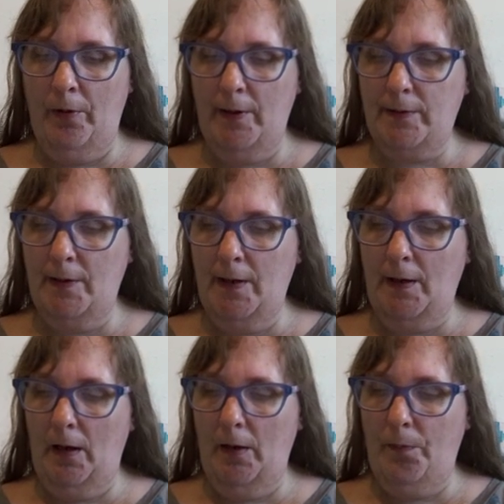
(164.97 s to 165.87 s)
they
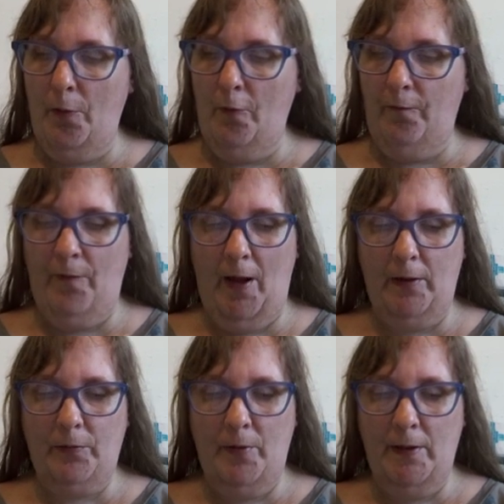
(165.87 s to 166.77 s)
sneakily put
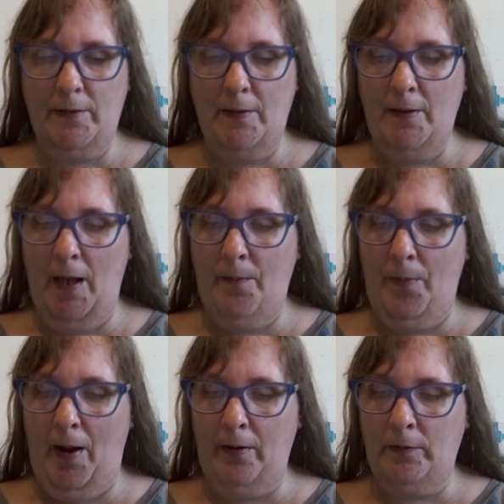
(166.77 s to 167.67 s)
fat sweets in their
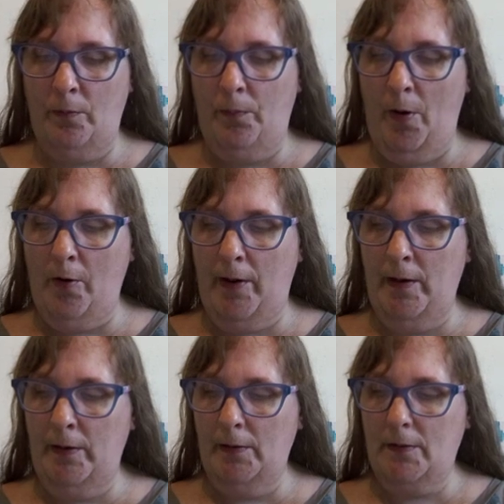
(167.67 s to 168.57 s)
bags and
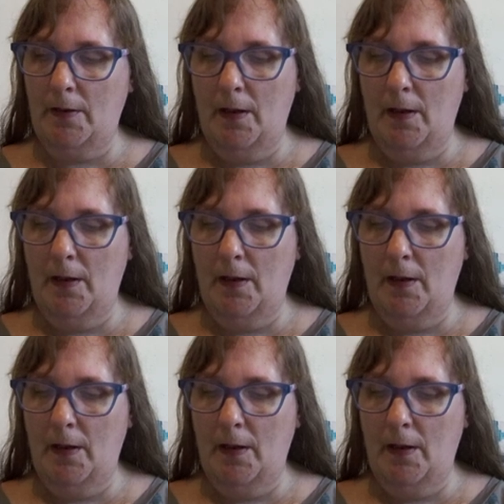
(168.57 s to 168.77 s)
pockets.